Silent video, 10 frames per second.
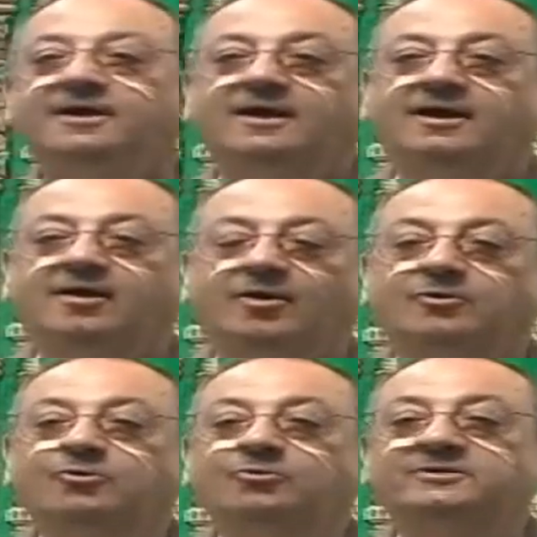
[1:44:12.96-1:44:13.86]
uh,
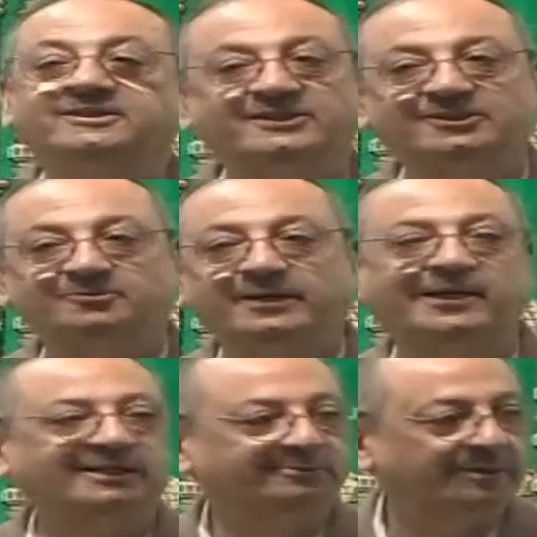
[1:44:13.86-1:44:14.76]
on whom the
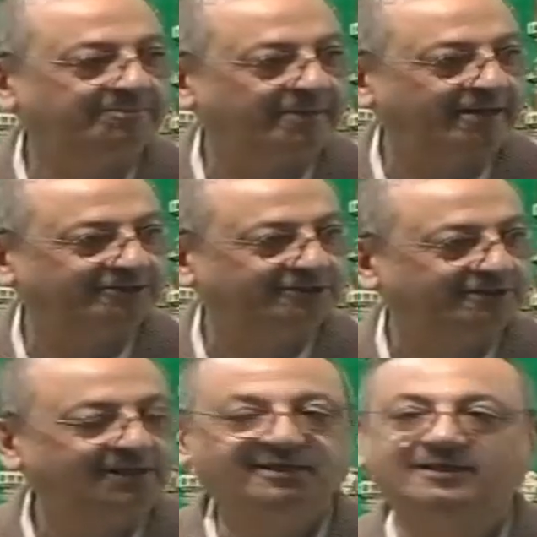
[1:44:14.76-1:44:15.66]
judgment has been passed.
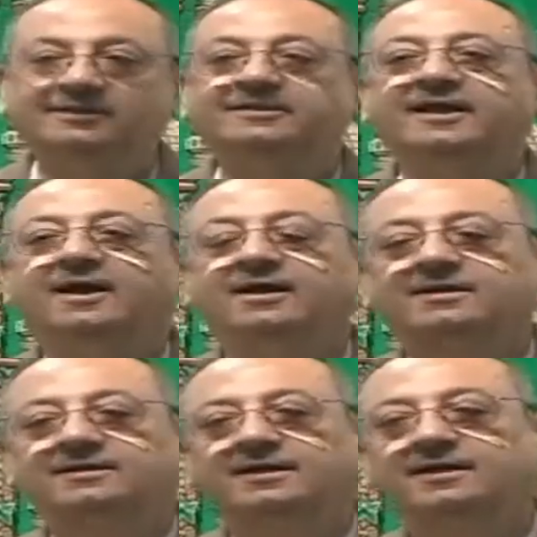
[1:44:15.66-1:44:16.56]
They
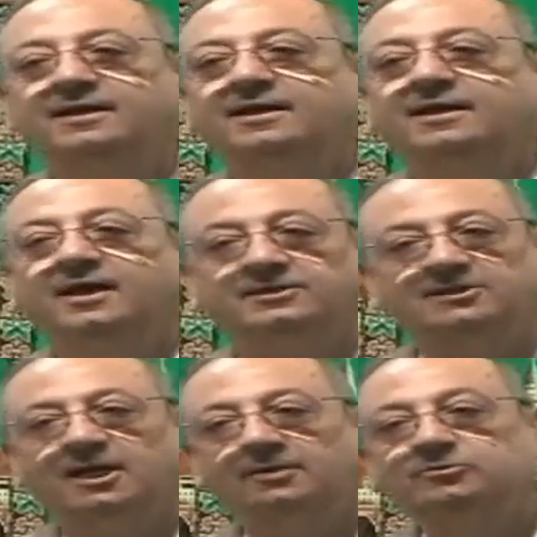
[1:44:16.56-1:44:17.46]
are the
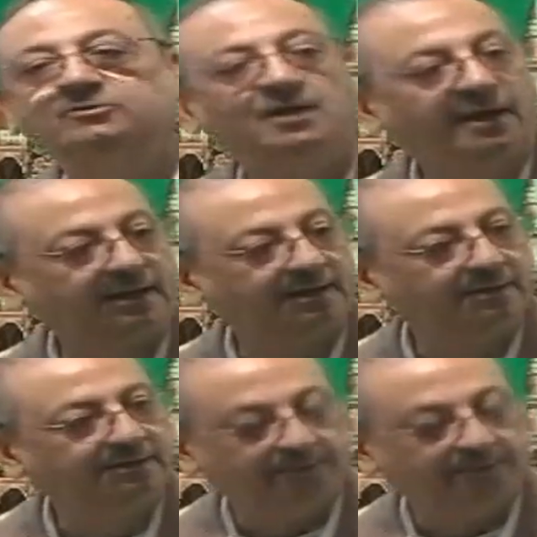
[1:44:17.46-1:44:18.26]
ashabun nar.